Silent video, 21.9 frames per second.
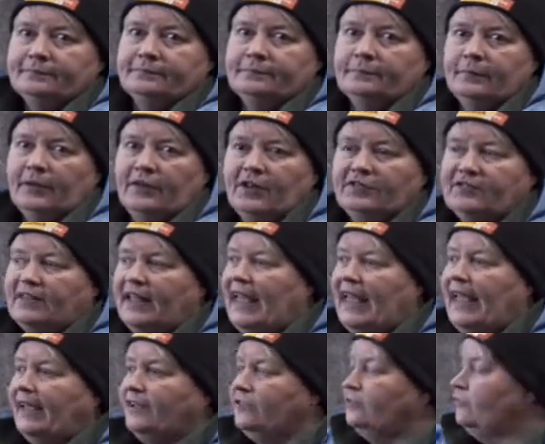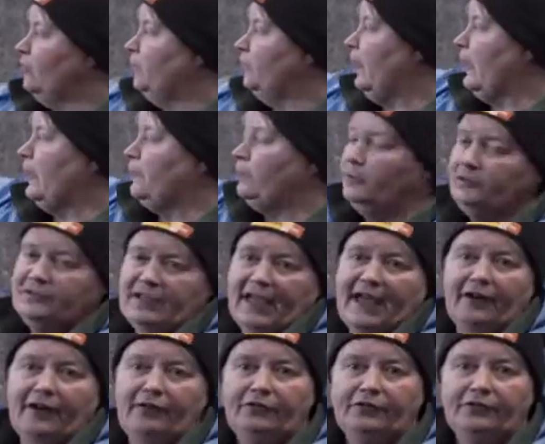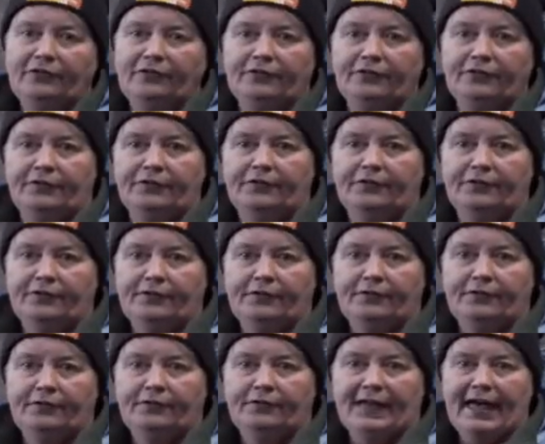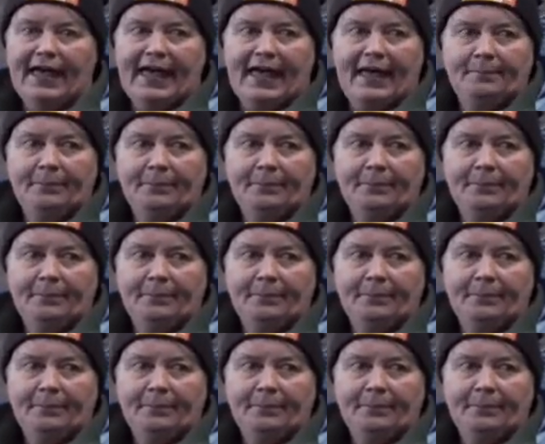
When there's extra people down there,